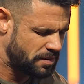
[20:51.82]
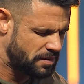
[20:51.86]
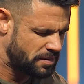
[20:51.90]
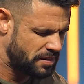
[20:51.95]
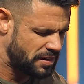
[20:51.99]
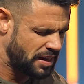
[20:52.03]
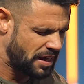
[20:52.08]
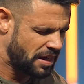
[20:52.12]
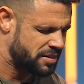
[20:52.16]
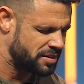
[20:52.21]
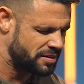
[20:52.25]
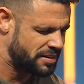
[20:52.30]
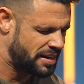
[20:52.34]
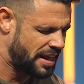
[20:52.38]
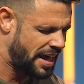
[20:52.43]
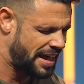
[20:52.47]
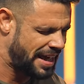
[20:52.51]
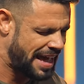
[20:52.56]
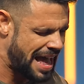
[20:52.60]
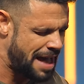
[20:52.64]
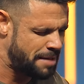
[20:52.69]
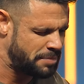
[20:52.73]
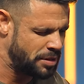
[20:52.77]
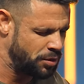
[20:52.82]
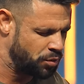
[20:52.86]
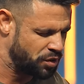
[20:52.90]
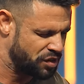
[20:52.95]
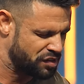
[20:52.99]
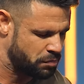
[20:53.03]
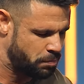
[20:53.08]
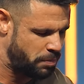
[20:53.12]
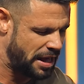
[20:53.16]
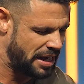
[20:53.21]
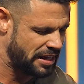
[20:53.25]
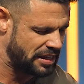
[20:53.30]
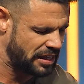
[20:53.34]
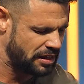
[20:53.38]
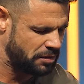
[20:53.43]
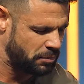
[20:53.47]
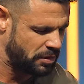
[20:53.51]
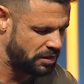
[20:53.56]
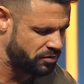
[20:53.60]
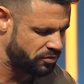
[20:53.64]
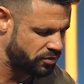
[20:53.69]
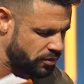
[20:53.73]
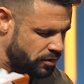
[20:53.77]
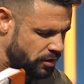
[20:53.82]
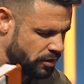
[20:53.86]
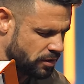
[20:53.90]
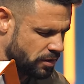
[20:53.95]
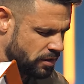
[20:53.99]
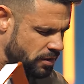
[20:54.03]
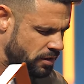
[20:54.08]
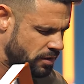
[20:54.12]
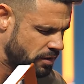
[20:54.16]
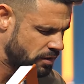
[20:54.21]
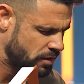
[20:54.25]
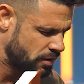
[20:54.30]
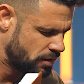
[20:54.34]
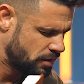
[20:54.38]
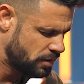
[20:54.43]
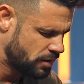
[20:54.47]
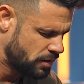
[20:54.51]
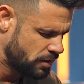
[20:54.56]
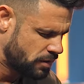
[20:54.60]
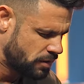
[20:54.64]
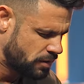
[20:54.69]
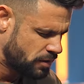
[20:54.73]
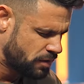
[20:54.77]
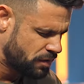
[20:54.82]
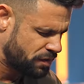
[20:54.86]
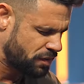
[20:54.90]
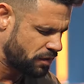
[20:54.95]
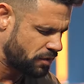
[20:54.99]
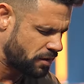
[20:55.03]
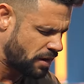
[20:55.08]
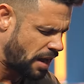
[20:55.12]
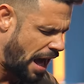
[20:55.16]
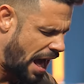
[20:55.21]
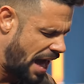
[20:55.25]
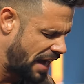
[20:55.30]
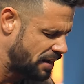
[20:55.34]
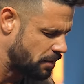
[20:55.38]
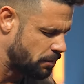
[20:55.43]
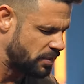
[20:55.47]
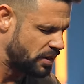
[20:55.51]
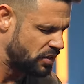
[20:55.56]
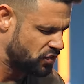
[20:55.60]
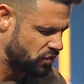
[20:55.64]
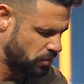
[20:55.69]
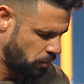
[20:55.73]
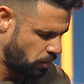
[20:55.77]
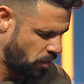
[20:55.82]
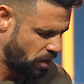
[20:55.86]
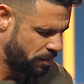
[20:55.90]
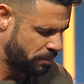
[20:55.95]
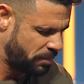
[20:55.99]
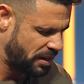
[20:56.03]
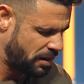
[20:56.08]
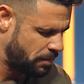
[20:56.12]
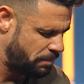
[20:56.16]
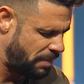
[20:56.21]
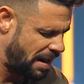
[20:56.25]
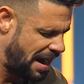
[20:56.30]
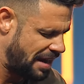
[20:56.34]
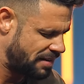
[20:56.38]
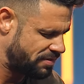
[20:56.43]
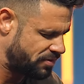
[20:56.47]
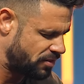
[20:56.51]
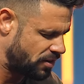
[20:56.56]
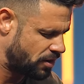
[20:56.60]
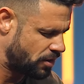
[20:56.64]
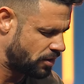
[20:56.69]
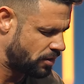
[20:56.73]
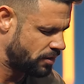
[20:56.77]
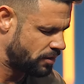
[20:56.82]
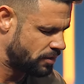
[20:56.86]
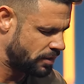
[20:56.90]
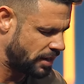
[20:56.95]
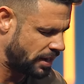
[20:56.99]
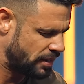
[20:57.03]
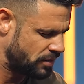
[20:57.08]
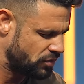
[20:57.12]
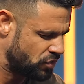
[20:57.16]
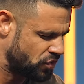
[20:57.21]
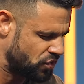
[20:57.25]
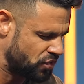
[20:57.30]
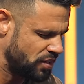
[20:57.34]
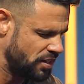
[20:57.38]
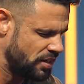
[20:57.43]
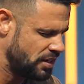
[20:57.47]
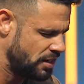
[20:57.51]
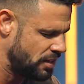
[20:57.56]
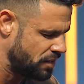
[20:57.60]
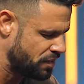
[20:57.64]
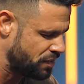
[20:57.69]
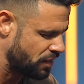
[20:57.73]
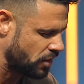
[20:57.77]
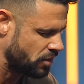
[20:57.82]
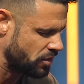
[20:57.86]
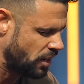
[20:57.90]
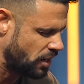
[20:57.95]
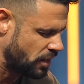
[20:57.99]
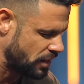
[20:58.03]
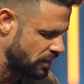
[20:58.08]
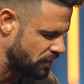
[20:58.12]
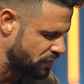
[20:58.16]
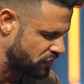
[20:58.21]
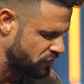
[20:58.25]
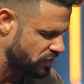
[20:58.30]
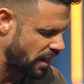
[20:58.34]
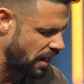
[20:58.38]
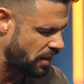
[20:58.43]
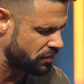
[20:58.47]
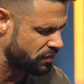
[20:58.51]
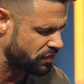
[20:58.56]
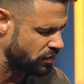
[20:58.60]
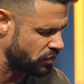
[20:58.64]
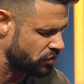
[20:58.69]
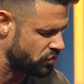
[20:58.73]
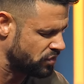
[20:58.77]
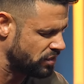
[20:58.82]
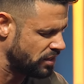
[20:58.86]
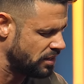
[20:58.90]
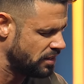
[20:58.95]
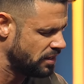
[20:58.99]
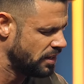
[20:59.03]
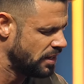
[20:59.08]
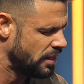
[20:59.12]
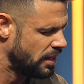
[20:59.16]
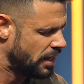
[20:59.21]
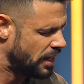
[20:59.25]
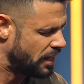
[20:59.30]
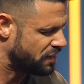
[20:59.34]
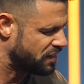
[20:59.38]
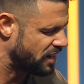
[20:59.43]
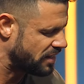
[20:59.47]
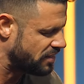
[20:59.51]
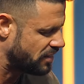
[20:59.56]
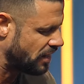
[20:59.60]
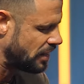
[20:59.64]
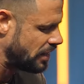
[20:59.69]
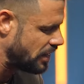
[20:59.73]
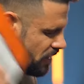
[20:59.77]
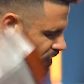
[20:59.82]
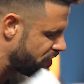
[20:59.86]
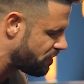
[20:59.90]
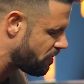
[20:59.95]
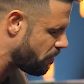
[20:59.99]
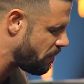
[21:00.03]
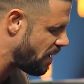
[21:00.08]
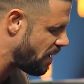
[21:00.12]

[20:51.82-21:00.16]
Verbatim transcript: The other day, Abby was begging me for a certain item that she wanted me to buy for her, and she is our youngest child, so she has had the least